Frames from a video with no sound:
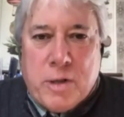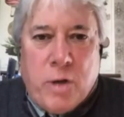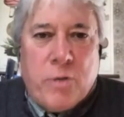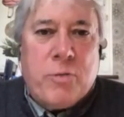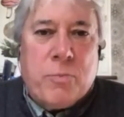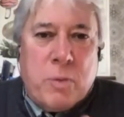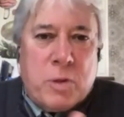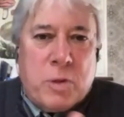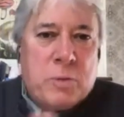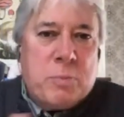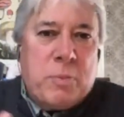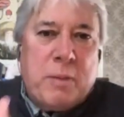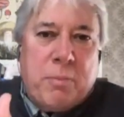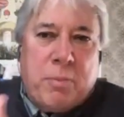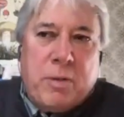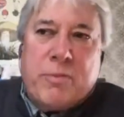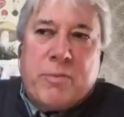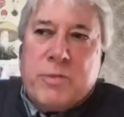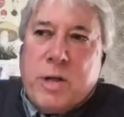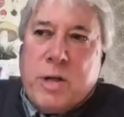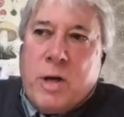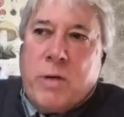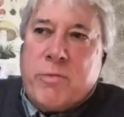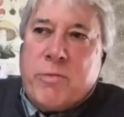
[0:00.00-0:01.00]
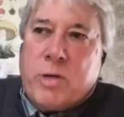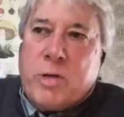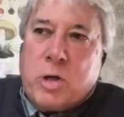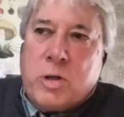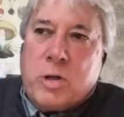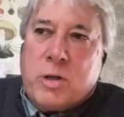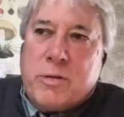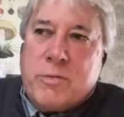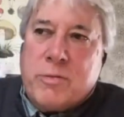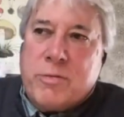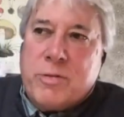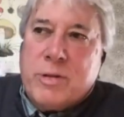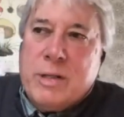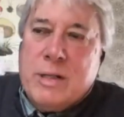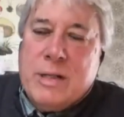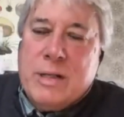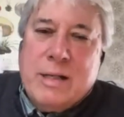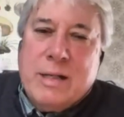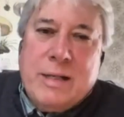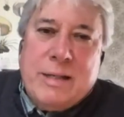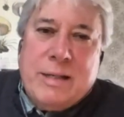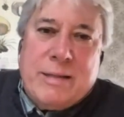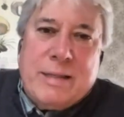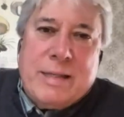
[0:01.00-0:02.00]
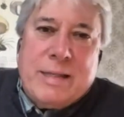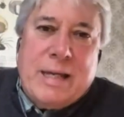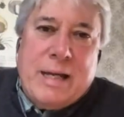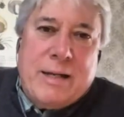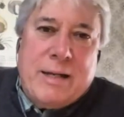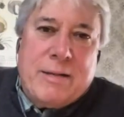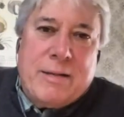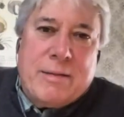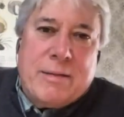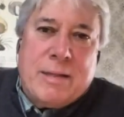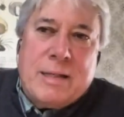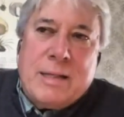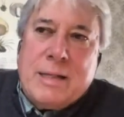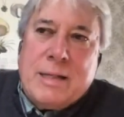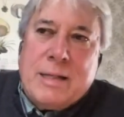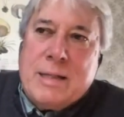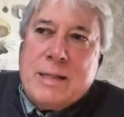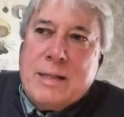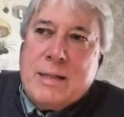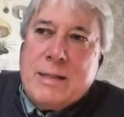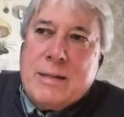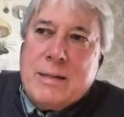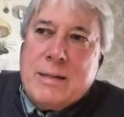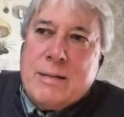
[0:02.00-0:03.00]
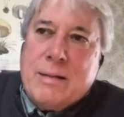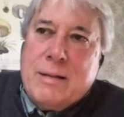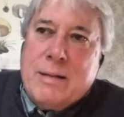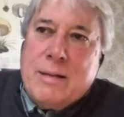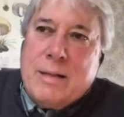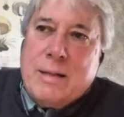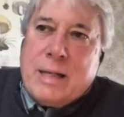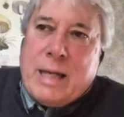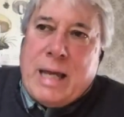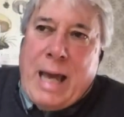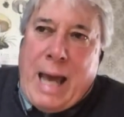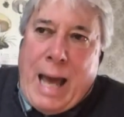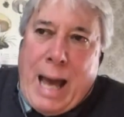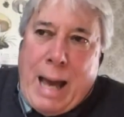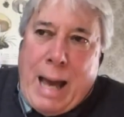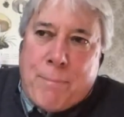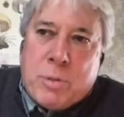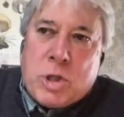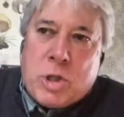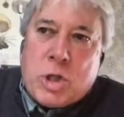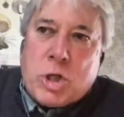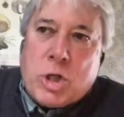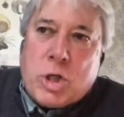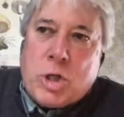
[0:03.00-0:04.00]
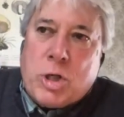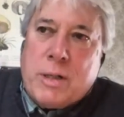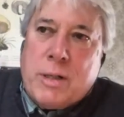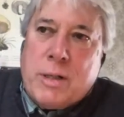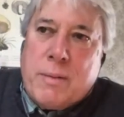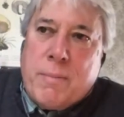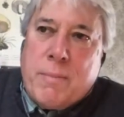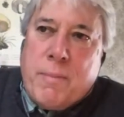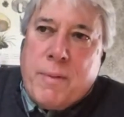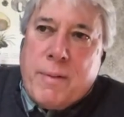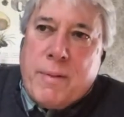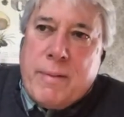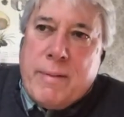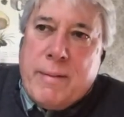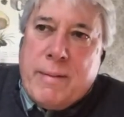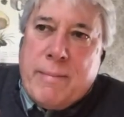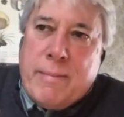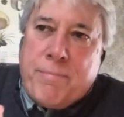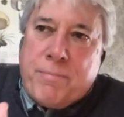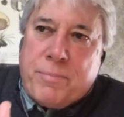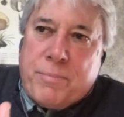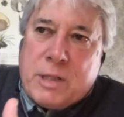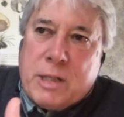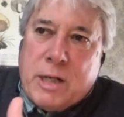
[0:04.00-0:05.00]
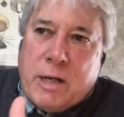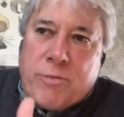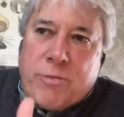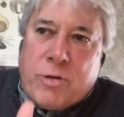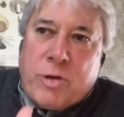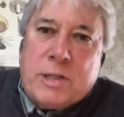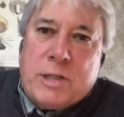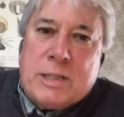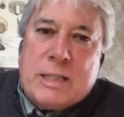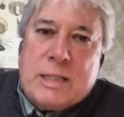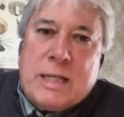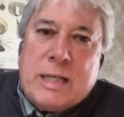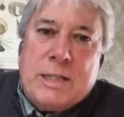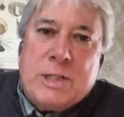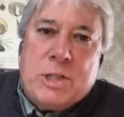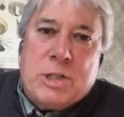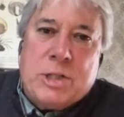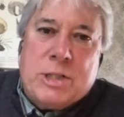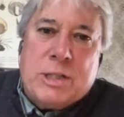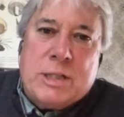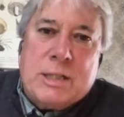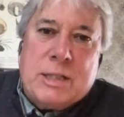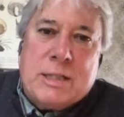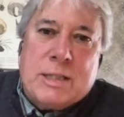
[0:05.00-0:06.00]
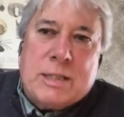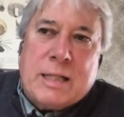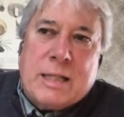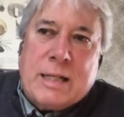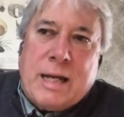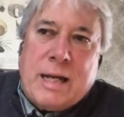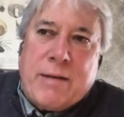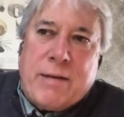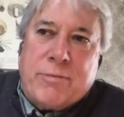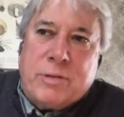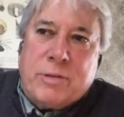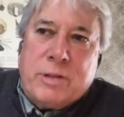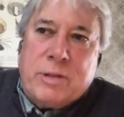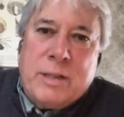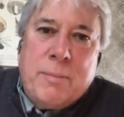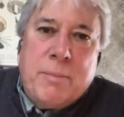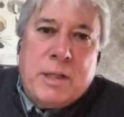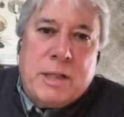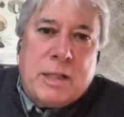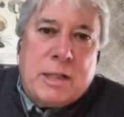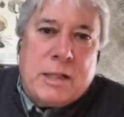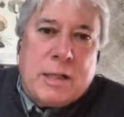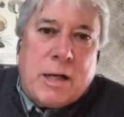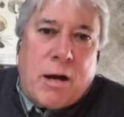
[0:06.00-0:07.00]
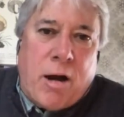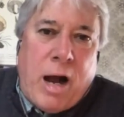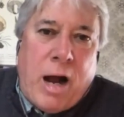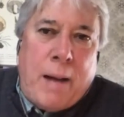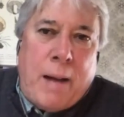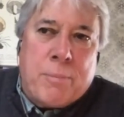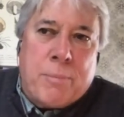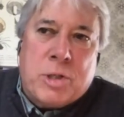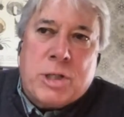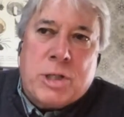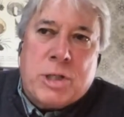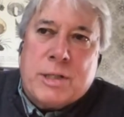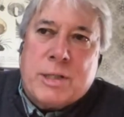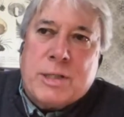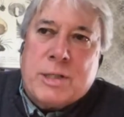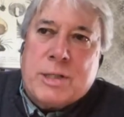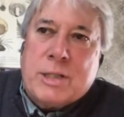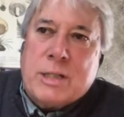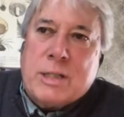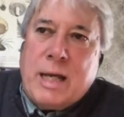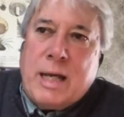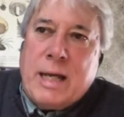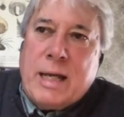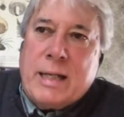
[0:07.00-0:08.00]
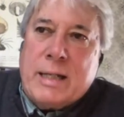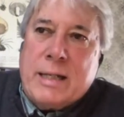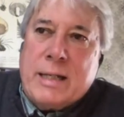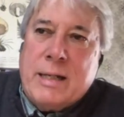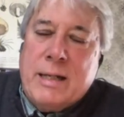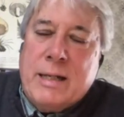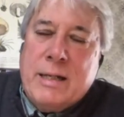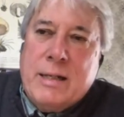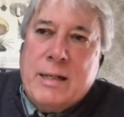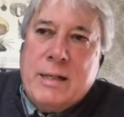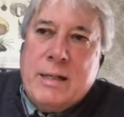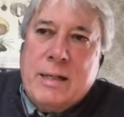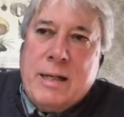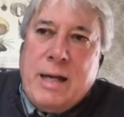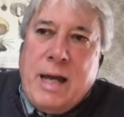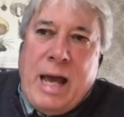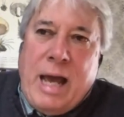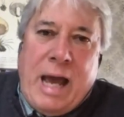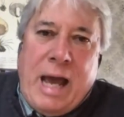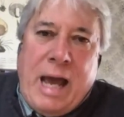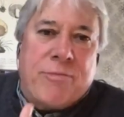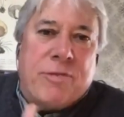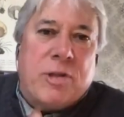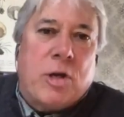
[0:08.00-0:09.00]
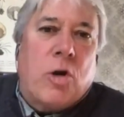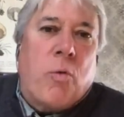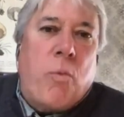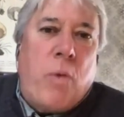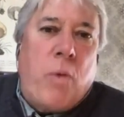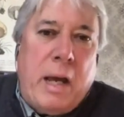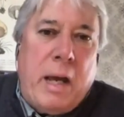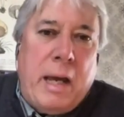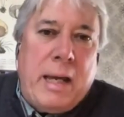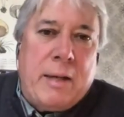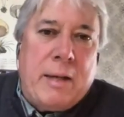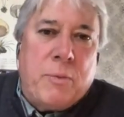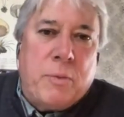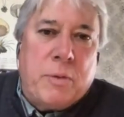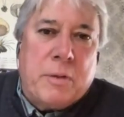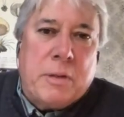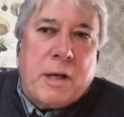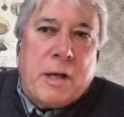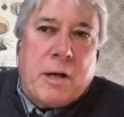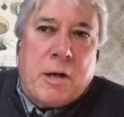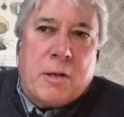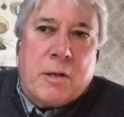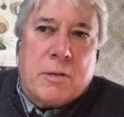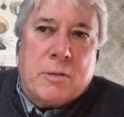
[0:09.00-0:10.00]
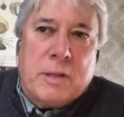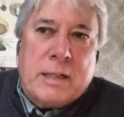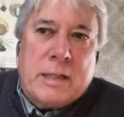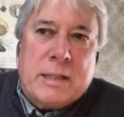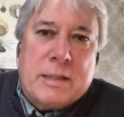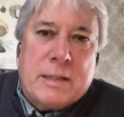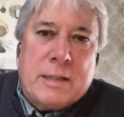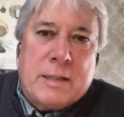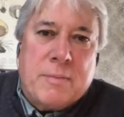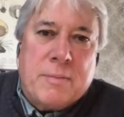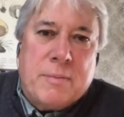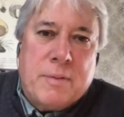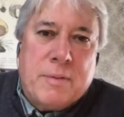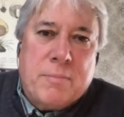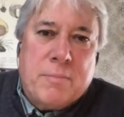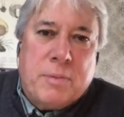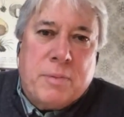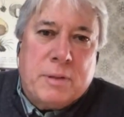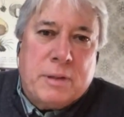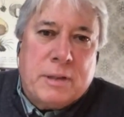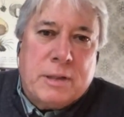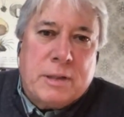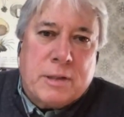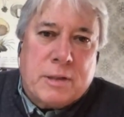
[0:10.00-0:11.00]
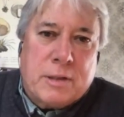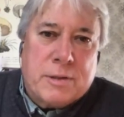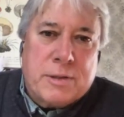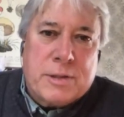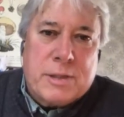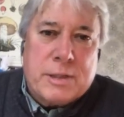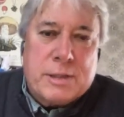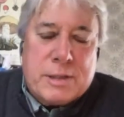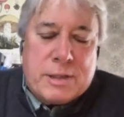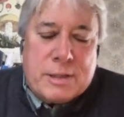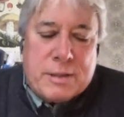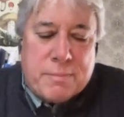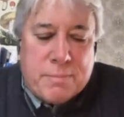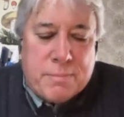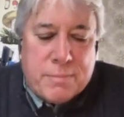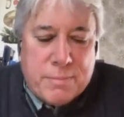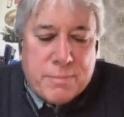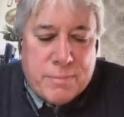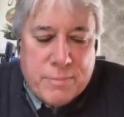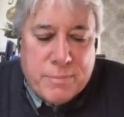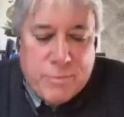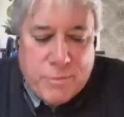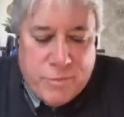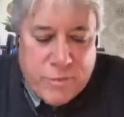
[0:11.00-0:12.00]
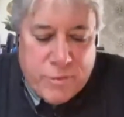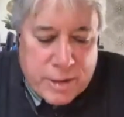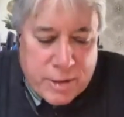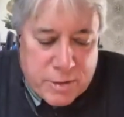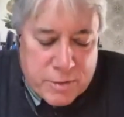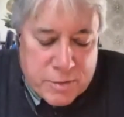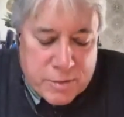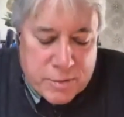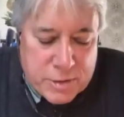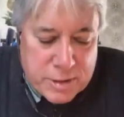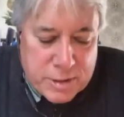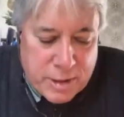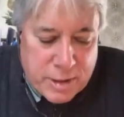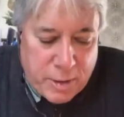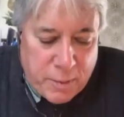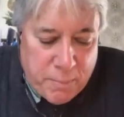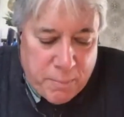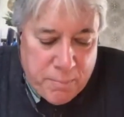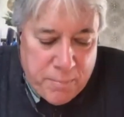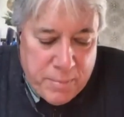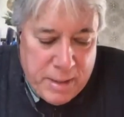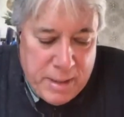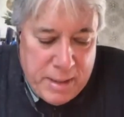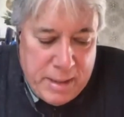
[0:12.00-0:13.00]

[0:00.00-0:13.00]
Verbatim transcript: No, most people have never heard of the the captured governance agencies that have limited our options and have their way with our elected political system figures. So